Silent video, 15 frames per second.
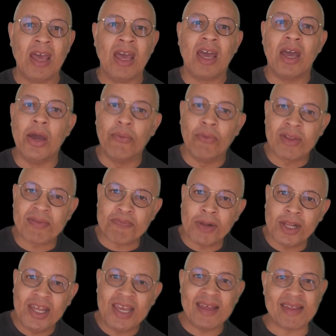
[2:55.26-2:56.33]
It was
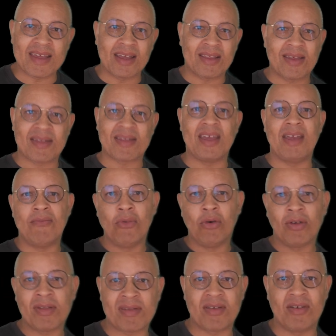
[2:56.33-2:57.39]
pleasing to see
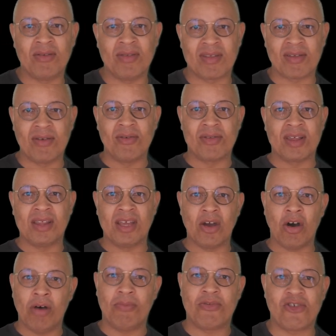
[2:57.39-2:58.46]
more students using the
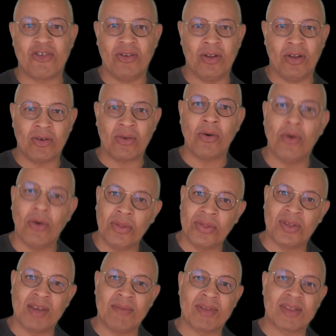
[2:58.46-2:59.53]
optional or core
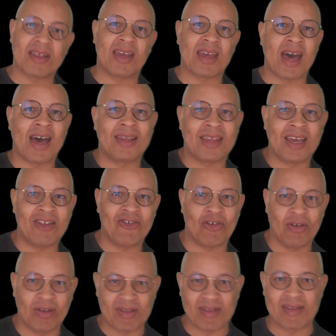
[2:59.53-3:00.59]
themes to guide their
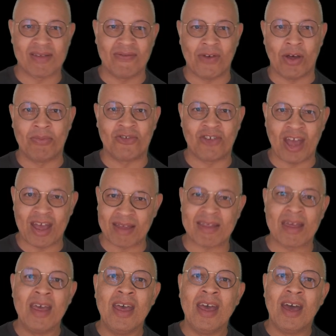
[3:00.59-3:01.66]
choices of
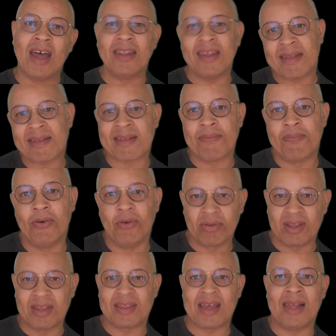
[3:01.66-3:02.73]
objects, and this
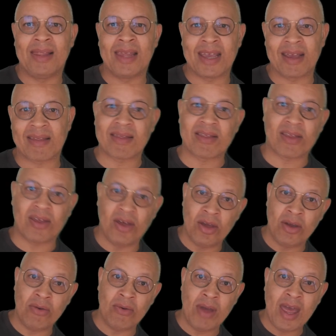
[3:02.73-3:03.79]
supported their links
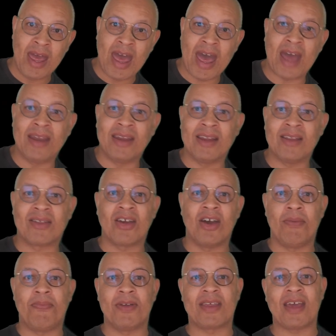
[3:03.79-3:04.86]
to and
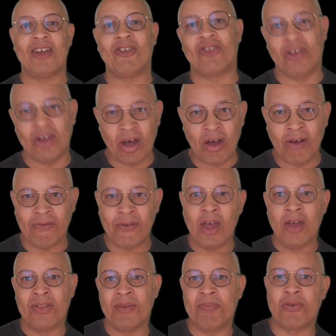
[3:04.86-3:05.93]
interpretation of
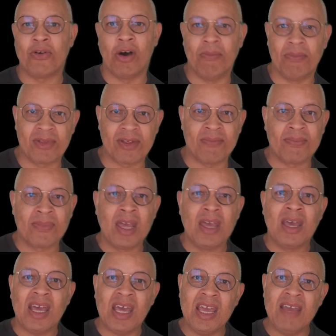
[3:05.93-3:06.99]
the prompt.
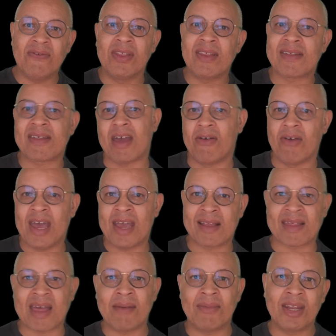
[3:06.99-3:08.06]
Even so,
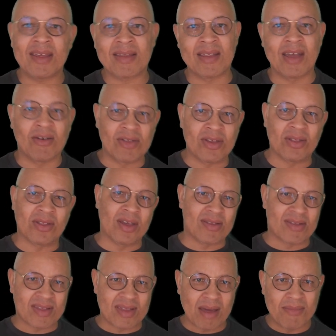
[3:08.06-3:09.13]
examiners noted that
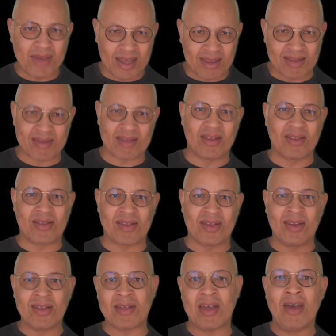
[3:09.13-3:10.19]
some
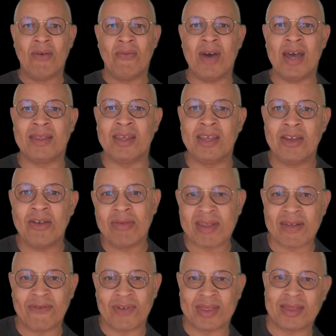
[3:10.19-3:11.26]
instances where the
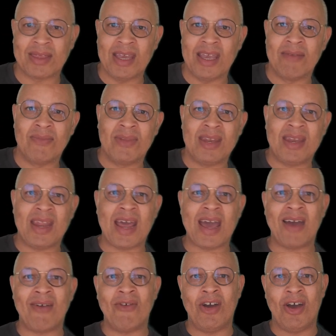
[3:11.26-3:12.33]
use of a theme
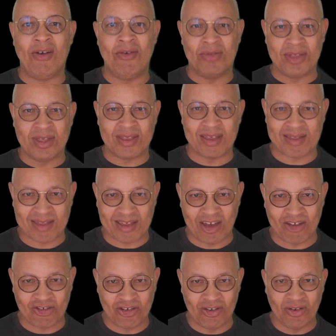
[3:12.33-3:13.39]
narrowed the
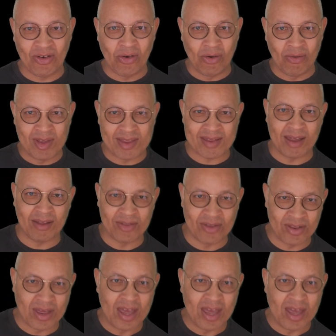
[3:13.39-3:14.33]
discussion or resulted